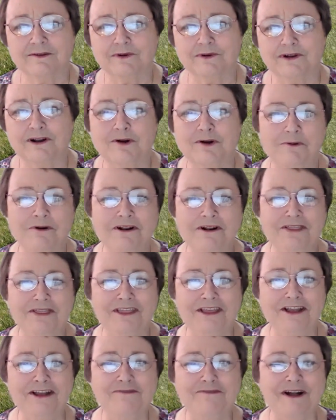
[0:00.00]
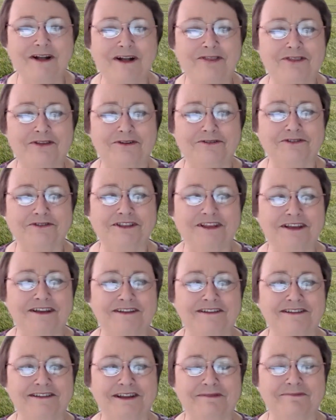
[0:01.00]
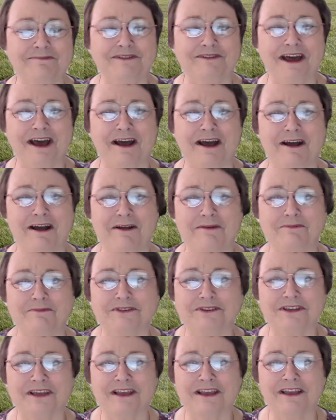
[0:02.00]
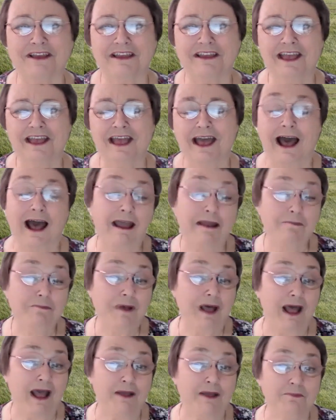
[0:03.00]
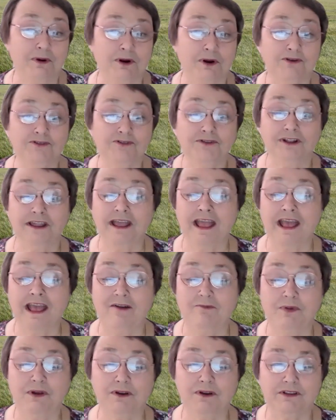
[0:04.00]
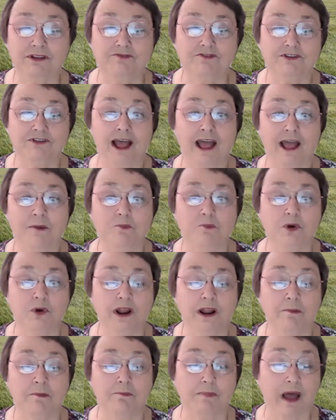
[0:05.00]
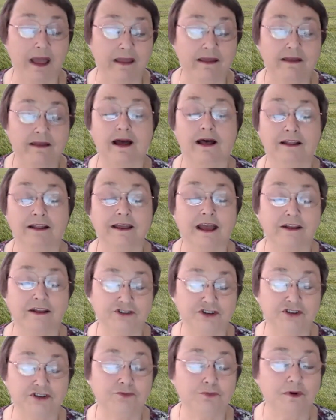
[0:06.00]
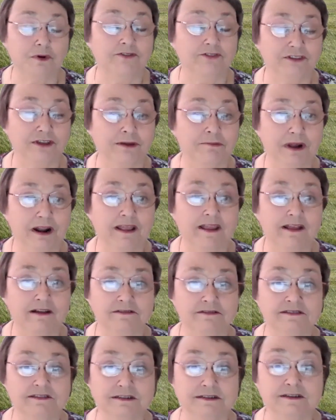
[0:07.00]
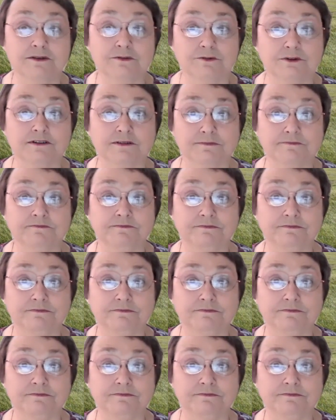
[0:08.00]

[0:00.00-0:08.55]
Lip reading: We don't want to think about those things sometimes. I personally have periods of time when by golly, I just want somebody else to do it.